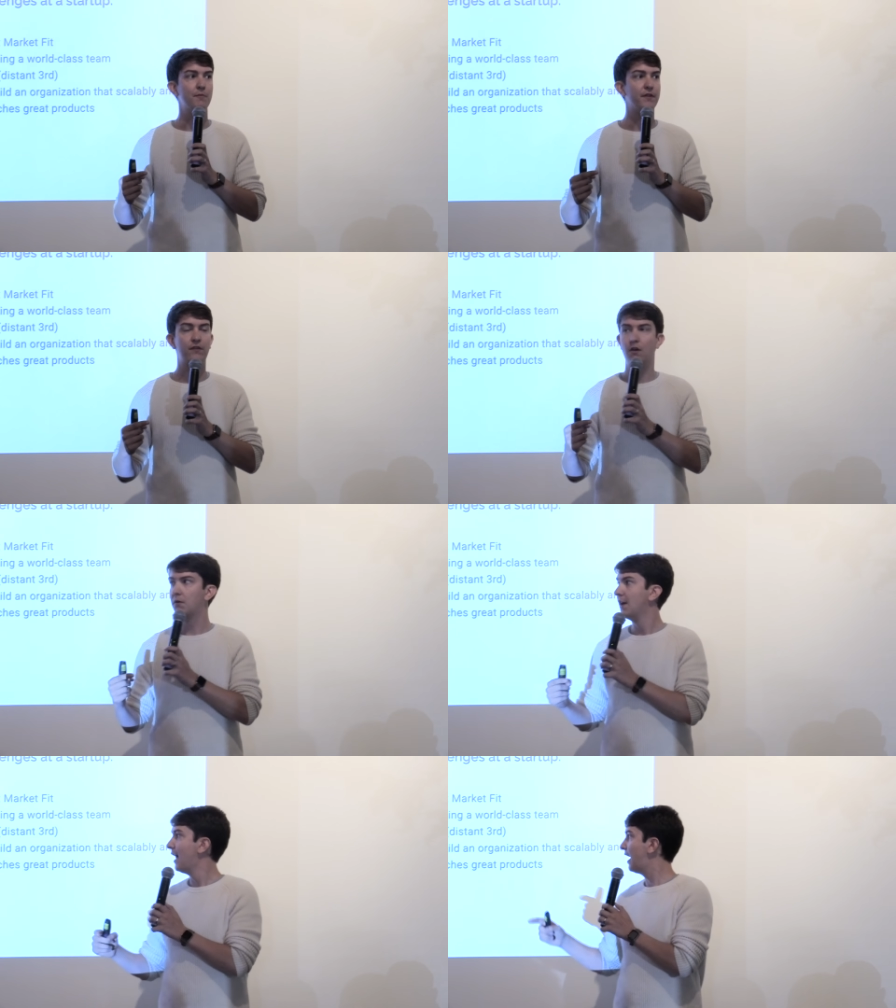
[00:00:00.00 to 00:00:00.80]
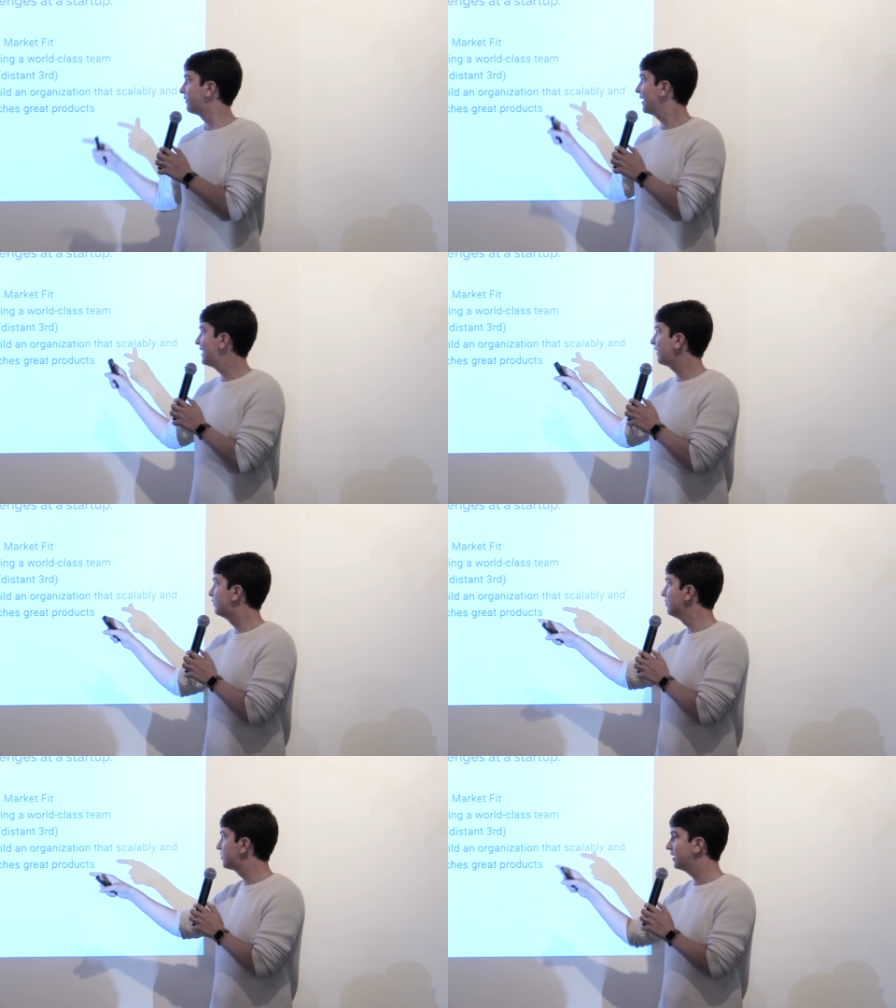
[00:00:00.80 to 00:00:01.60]
So I would say that's
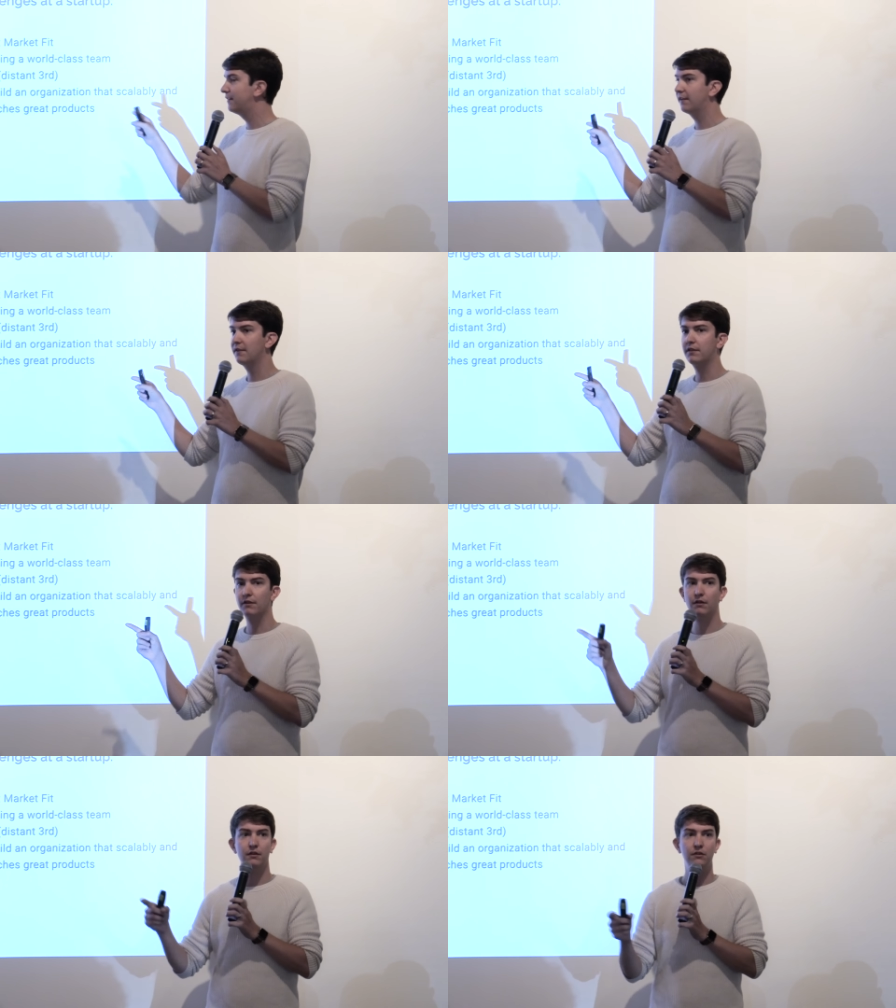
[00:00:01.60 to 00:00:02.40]
usually a distant third.